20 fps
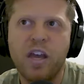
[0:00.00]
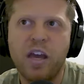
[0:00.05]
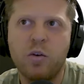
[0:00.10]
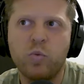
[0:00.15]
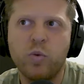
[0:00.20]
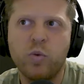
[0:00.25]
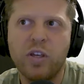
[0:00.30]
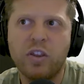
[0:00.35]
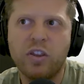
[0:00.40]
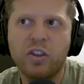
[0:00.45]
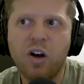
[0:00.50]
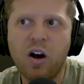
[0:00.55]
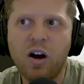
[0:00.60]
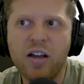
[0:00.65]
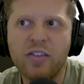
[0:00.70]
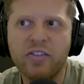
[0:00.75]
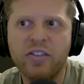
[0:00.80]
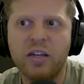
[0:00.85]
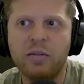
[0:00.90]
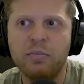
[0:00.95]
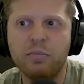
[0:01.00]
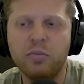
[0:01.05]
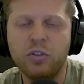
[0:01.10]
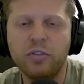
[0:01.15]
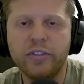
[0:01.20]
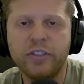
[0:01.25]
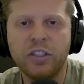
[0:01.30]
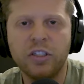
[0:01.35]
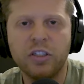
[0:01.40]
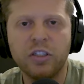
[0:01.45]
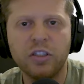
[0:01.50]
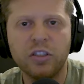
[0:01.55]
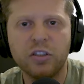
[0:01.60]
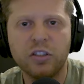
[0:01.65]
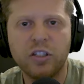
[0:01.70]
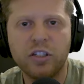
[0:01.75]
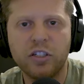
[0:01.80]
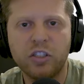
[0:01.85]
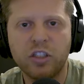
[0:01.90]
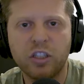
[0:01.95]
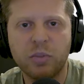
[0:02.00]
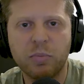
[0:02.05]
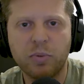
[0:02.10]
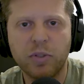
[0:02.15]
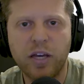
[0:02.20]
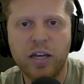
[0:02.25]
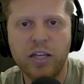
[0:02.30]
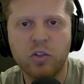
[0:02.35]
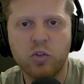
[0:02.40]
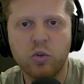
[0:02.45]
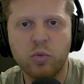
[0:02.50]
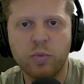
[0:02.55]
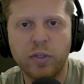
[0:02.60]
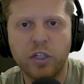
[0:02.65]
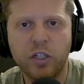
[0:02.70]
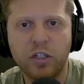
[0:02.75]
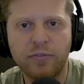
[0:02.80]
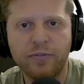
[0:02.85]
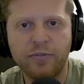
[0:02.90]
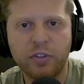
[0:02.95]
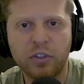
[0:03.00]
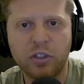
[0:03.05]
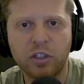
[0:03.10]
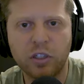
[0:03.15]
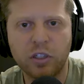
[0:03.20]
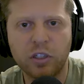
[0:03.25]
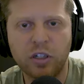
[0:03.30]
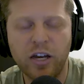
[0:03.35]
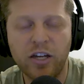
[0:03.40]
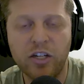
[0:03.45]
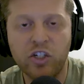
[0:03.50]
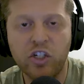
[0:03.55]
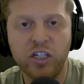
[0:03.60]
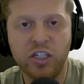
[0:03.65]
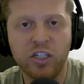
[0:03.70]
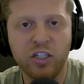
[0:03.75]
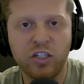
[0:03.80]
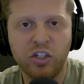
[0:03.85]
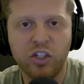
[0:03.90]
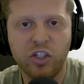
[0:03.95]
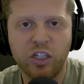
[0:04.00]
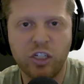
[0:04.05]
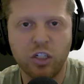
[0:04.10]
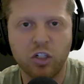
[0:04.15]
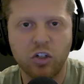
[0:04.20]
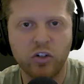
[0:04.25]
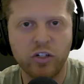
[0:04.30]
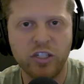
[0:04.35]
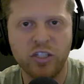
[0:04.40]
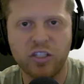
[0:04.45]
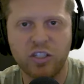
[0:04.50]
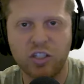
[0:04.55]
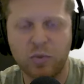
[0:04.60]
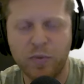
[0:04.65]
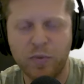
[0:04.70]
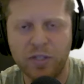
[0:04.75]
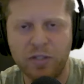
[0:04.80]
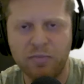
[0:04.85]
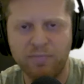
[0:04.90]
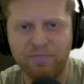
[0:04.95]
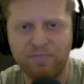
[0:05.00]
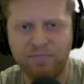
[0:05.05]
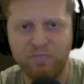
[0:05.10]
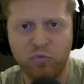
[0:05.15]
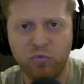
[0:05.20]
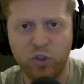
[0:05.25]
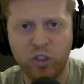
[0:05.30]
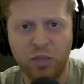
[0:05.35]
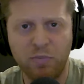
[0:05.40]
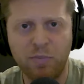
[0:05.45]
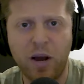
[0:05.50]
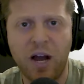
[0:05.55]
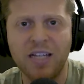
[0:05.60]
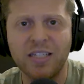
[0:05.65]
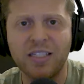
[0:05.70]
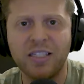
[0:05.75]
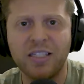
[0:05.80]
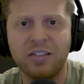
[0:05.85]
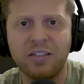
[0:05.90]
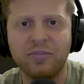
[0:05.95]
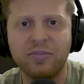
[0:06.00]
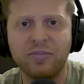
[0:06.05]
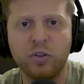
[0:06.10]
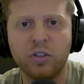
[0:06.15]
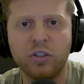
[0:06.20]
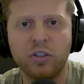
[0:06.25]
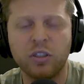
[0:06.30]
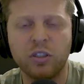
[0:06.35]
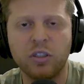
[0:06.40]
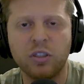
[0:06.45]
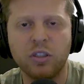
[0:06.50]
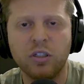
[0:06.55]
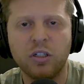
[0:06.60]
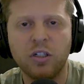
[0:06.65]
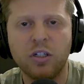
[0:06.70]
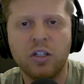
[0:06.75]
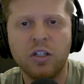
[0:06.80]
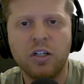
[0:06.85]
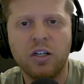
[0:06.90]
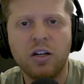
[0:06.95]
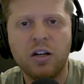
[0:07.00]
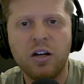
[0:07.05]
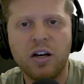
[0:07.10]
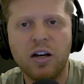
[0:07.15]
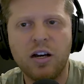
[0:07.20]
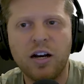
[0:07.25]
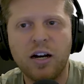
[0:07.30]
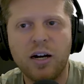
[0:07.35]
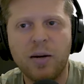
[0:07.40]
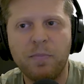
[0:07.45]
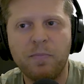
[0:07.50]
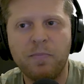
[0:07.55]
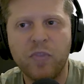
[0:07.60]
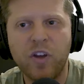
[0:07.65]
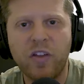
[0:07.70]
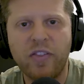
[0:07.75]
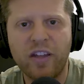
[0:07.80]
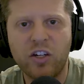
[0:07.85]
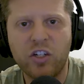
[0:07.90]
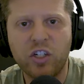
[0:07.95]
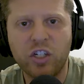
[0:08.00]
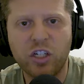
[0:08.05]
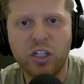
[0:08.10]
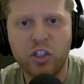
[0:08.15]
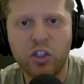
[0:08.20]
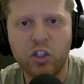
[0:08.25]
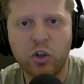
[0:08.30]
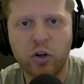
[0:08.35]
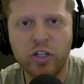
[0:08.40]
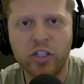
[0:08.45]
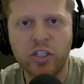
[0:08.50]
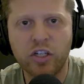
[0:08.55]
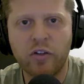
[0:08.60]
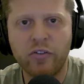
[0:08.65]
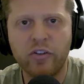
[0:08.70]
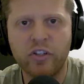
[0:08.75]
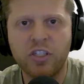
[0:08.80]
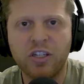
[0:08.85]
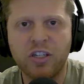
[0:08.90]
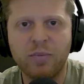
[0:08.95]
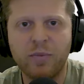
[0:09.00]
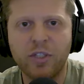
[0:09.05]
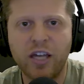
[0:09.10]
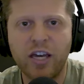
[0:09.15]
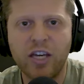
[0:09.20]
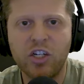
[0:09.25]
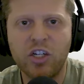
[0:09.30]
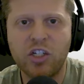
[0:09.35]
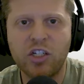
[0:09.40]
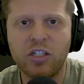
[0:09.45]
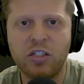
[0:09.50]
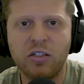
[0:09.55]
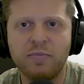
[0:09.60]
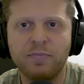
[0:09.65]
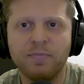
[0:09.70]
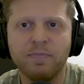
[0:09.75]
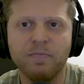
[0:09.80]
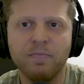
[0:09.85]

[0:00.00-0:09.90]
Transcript: we thought that moving her into the place would be good for her. And she agrees it's been really positive for her, and that she enjoys all the stimulation.